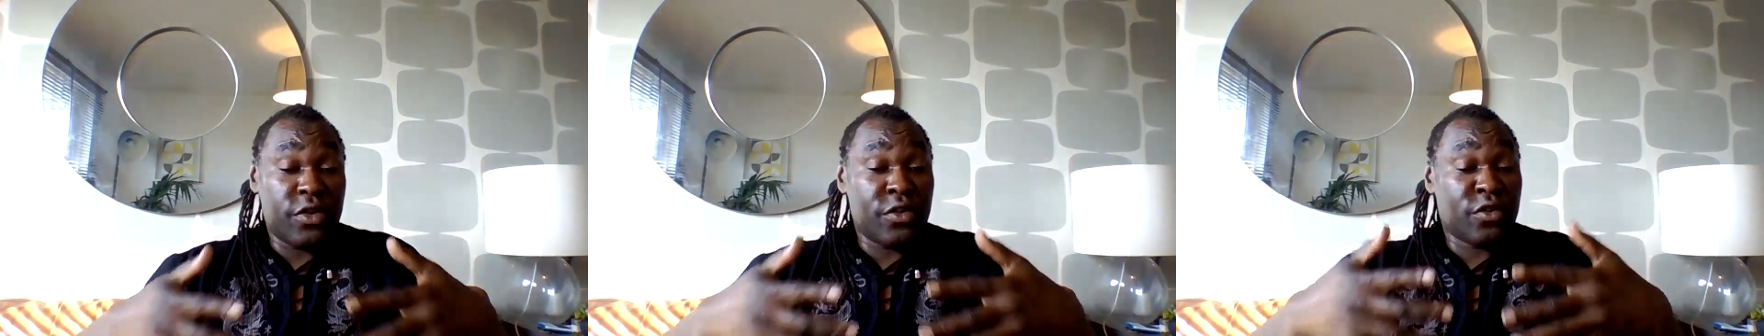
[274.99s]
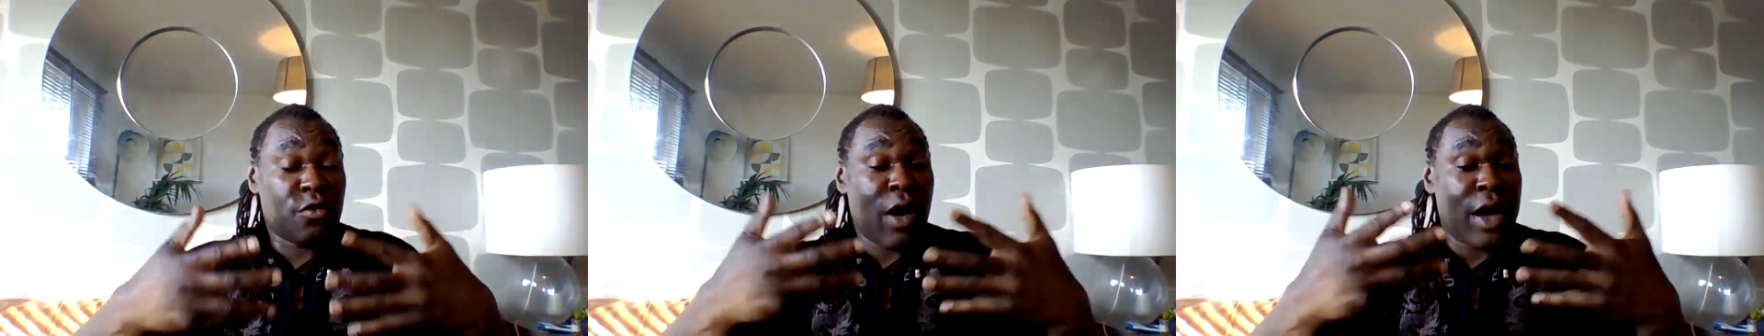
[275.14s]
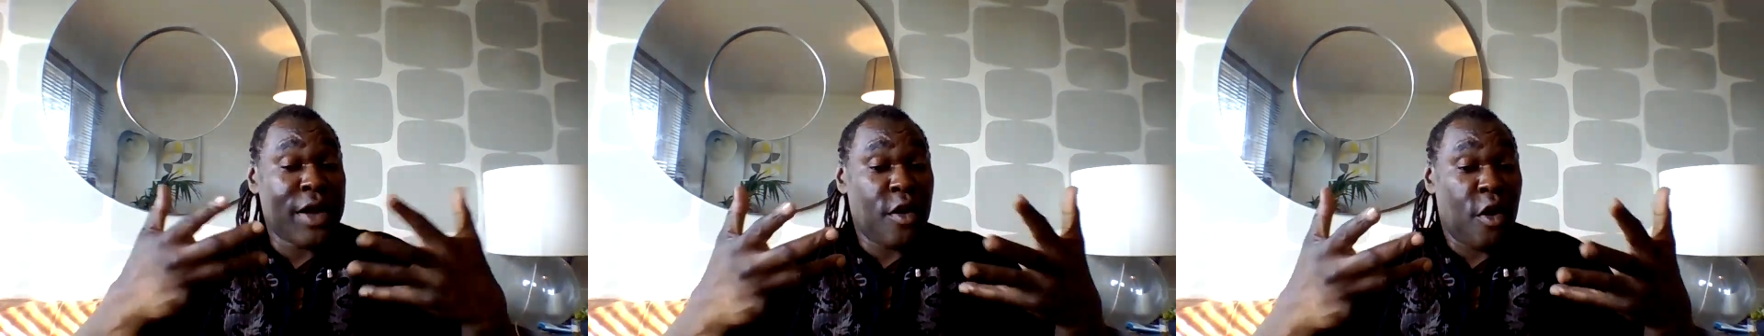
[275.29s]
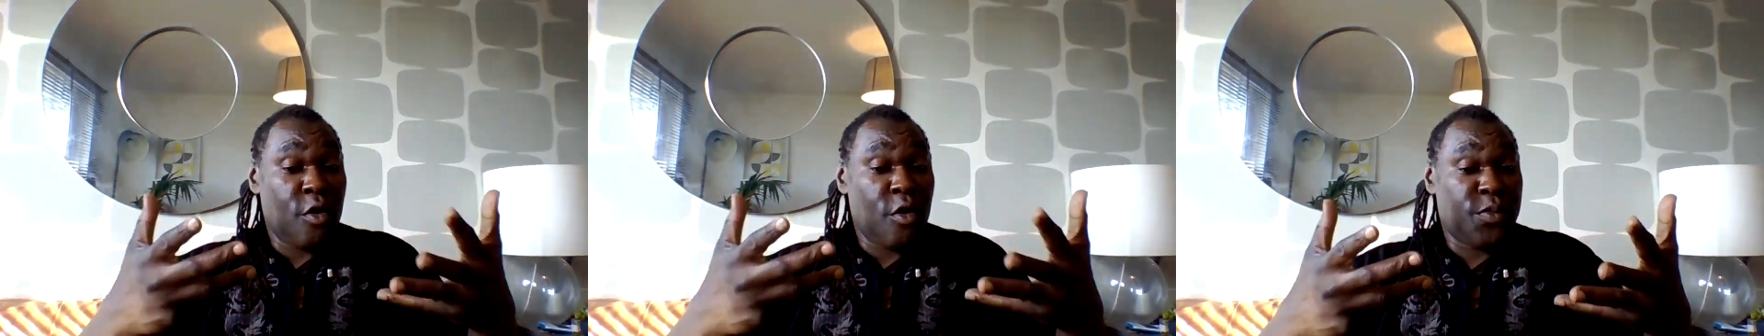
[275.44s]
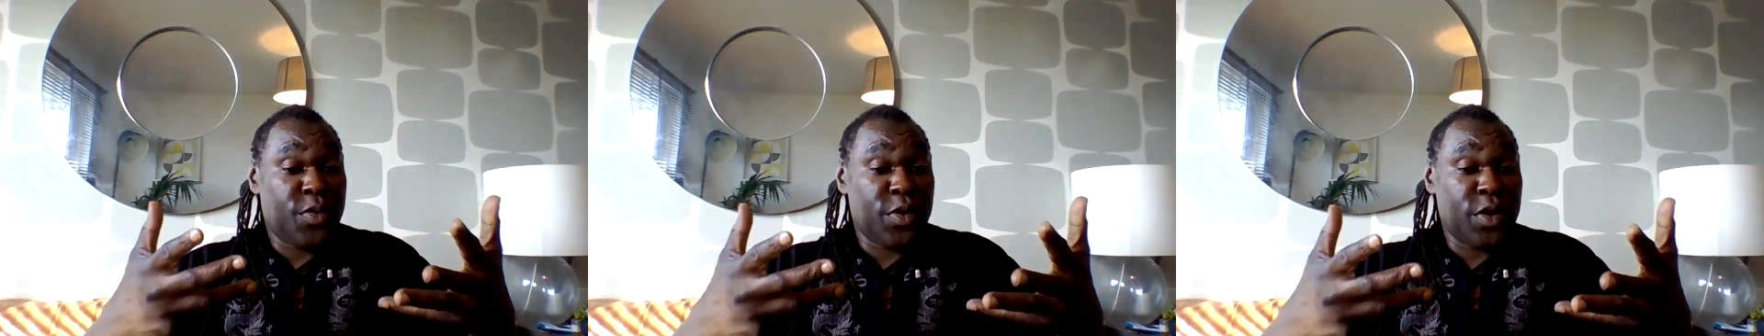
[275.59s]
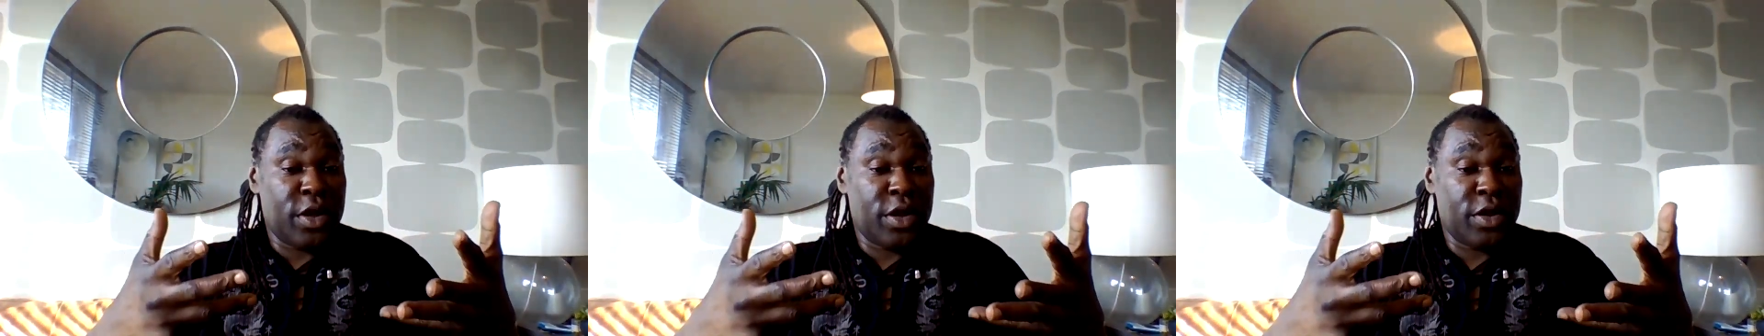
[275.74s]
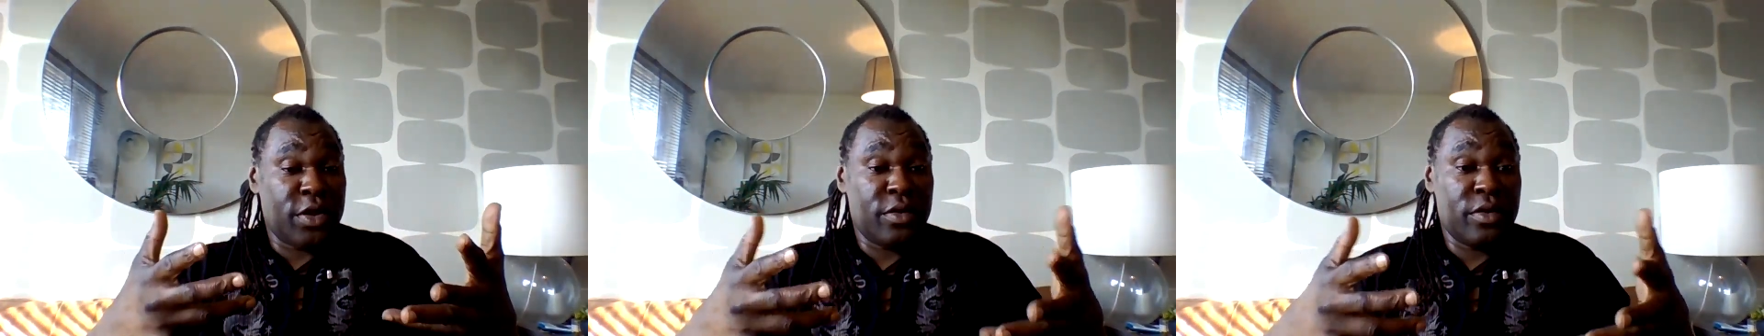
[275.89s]
She's quite
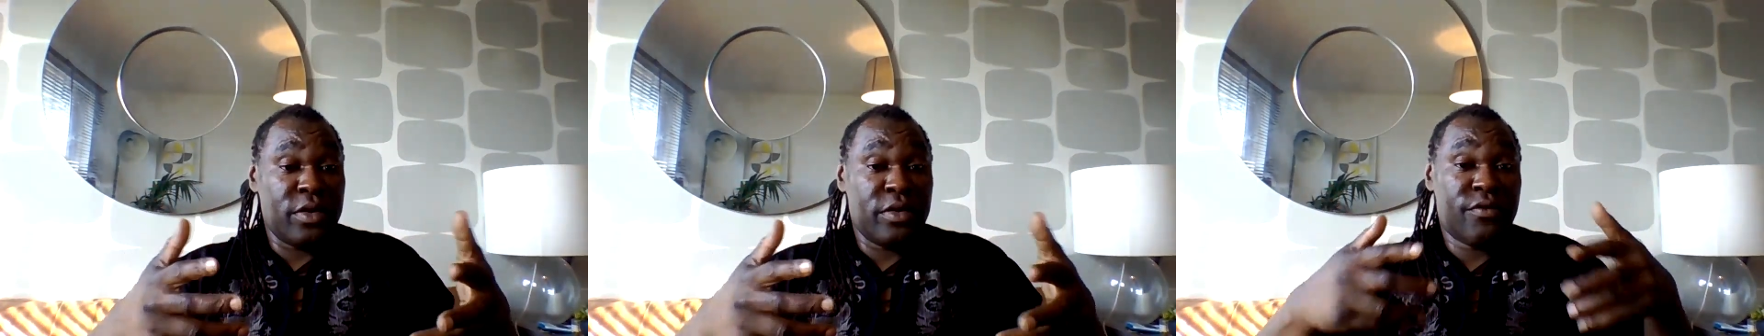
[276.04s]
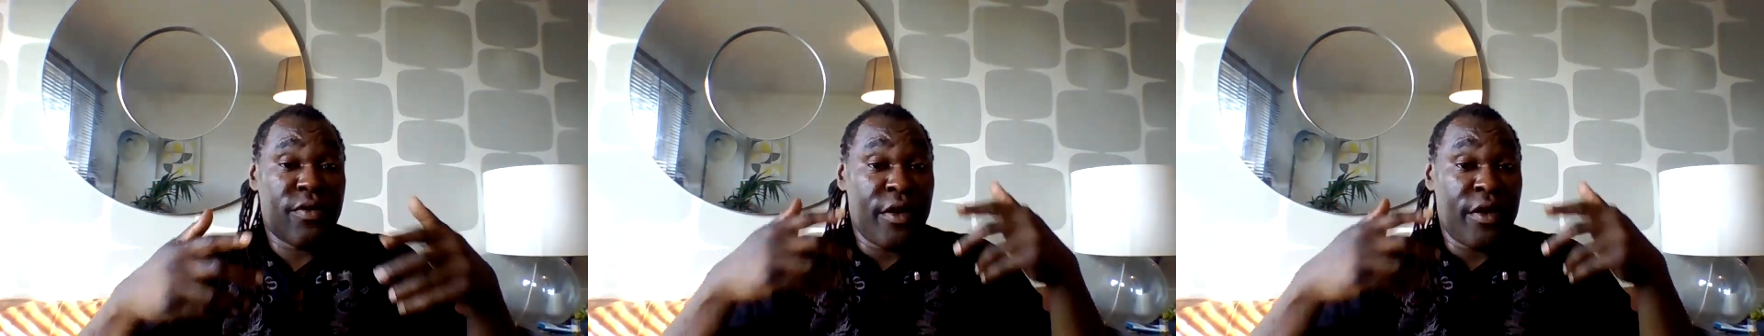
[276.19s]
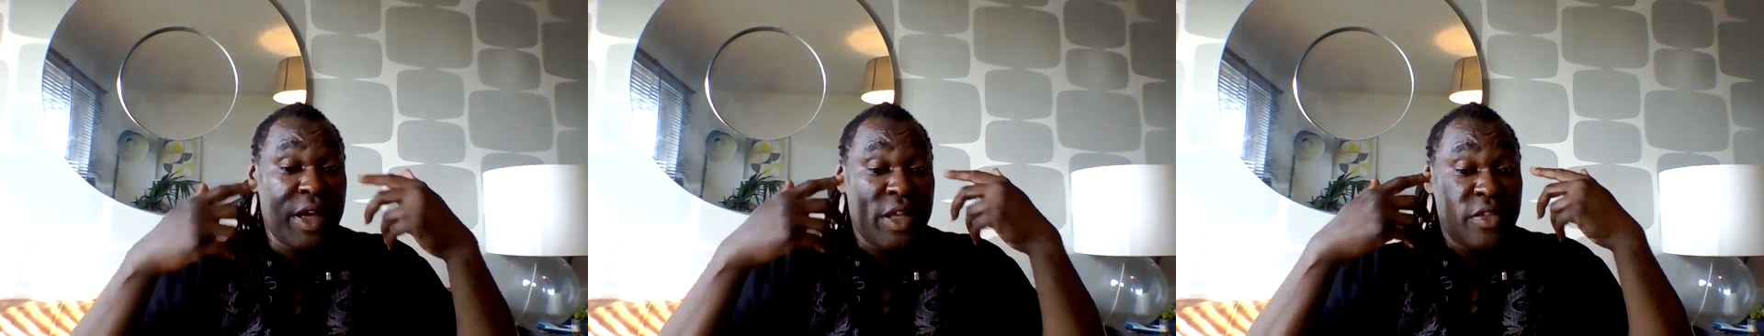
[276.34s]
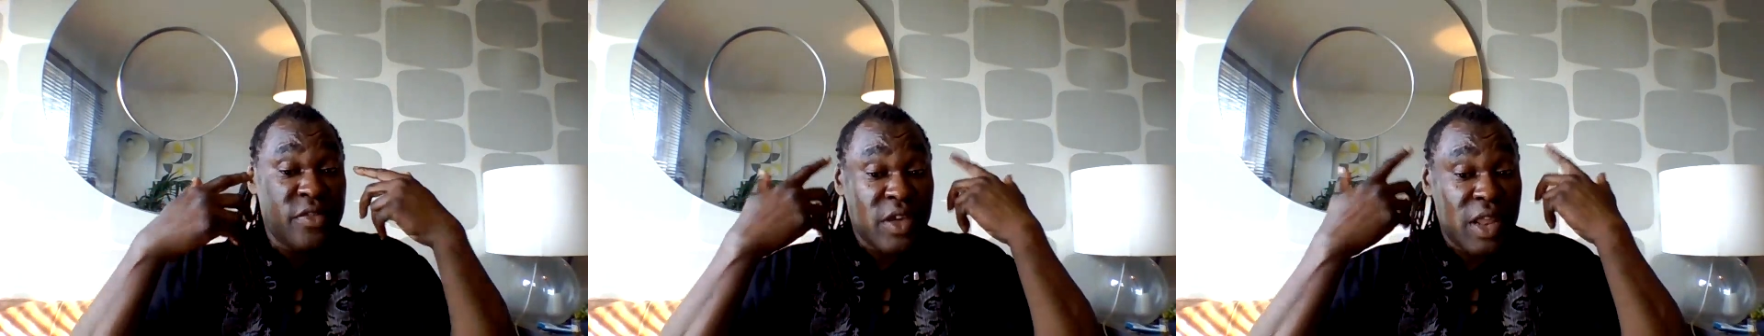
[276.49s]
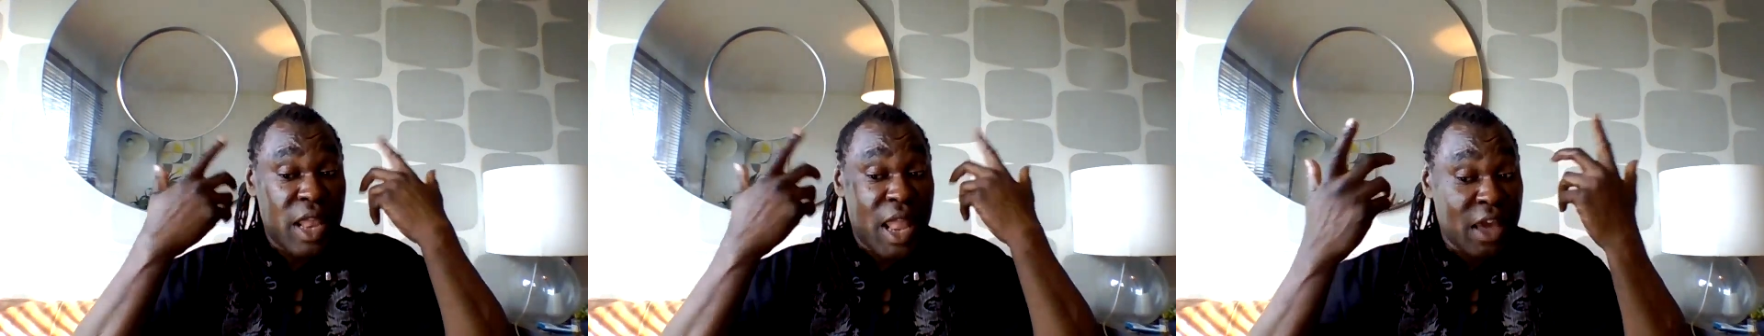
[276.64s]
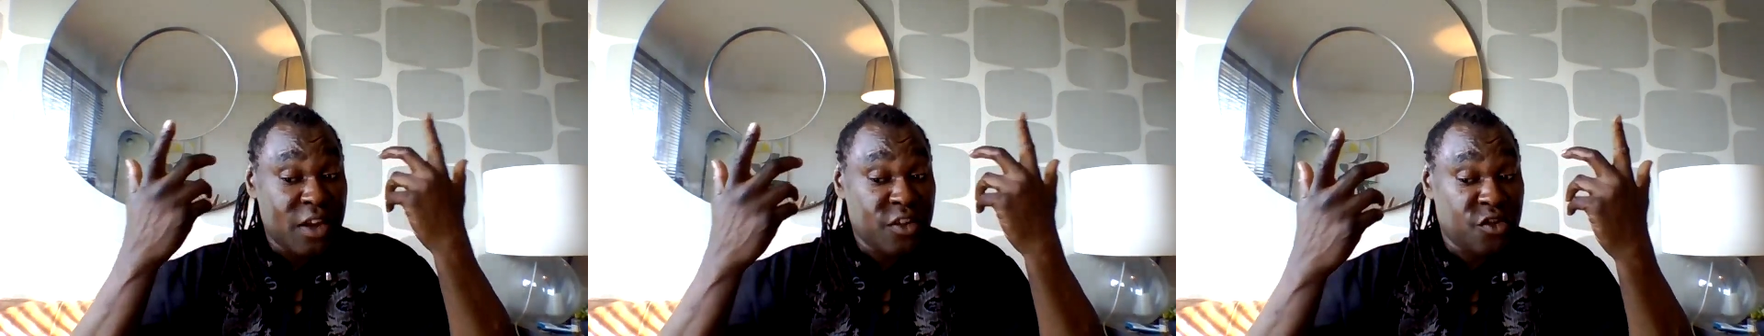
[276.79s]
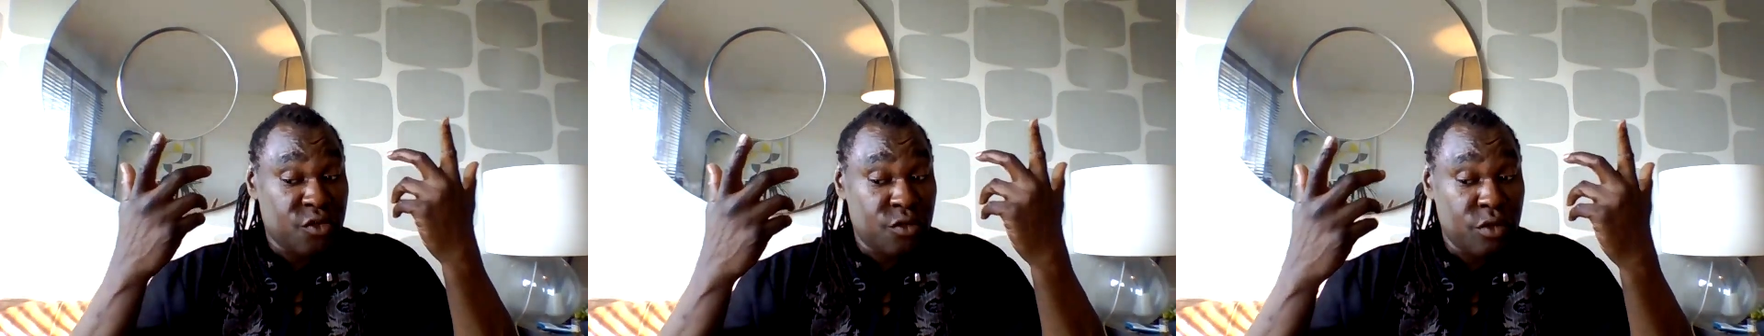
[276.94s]
open, very
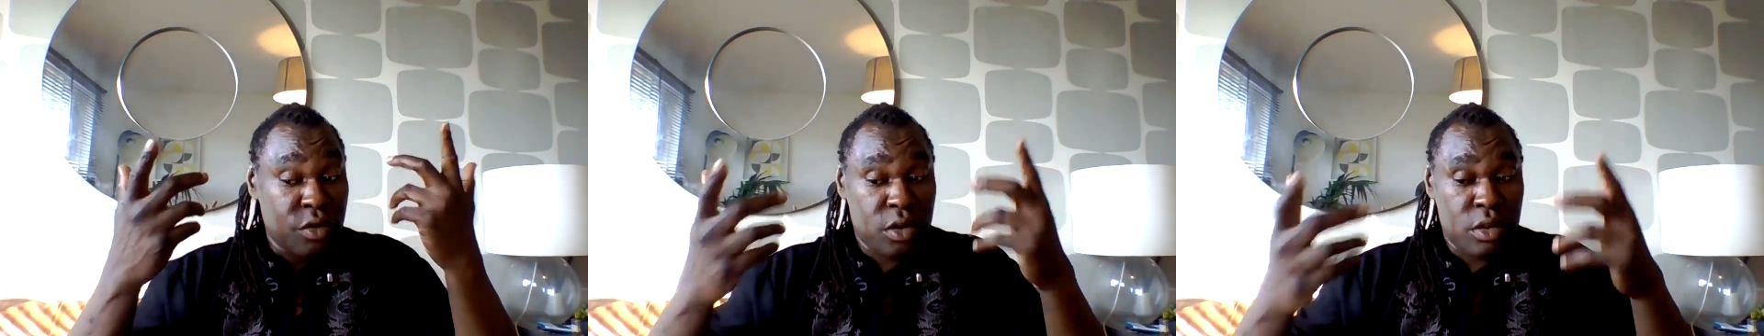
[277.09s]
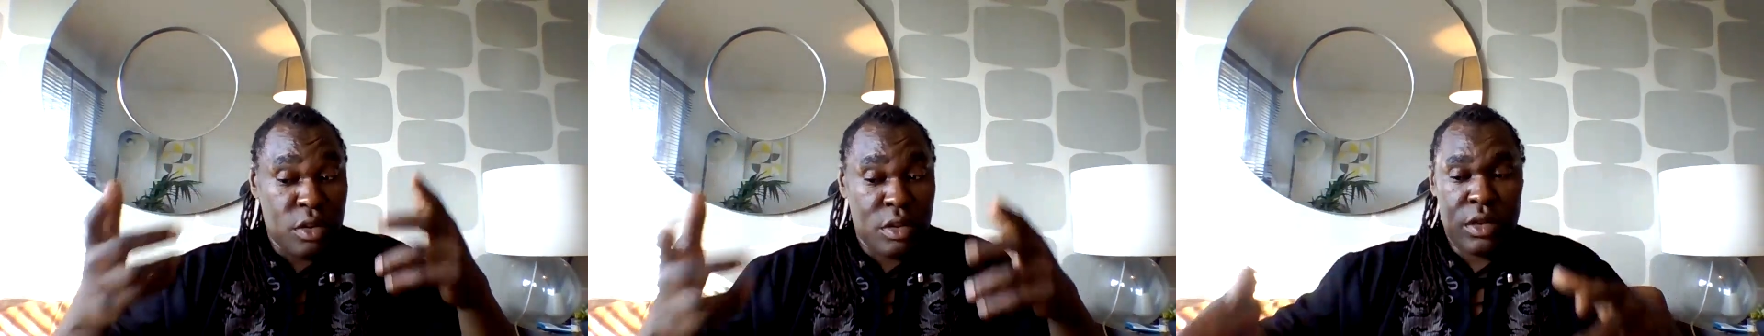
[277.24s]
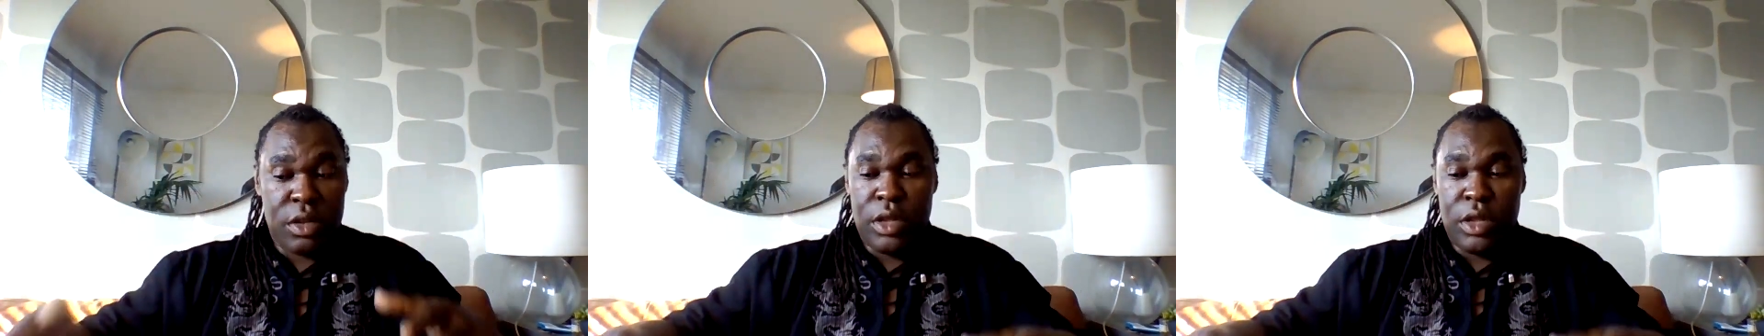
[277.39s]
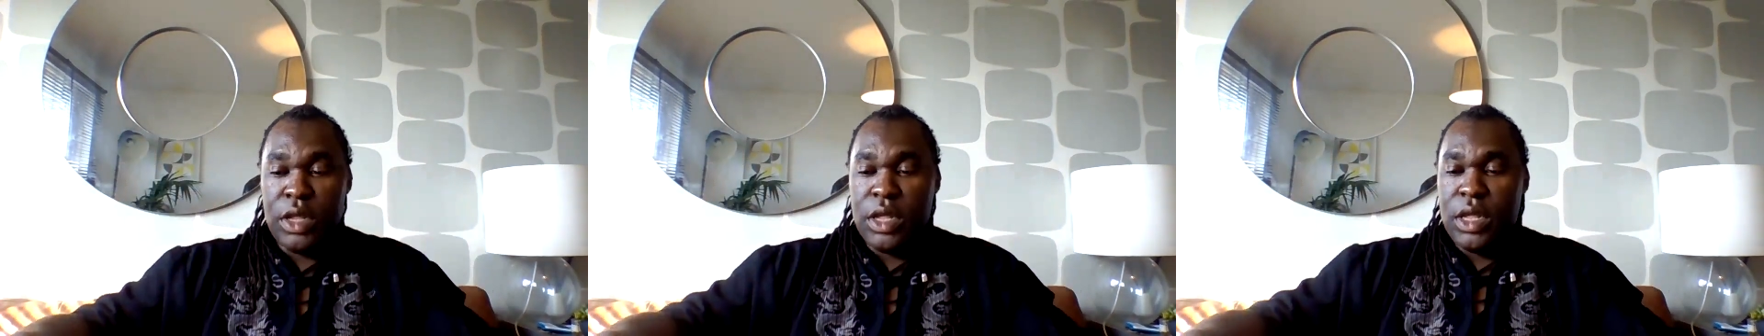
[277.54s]
intellectual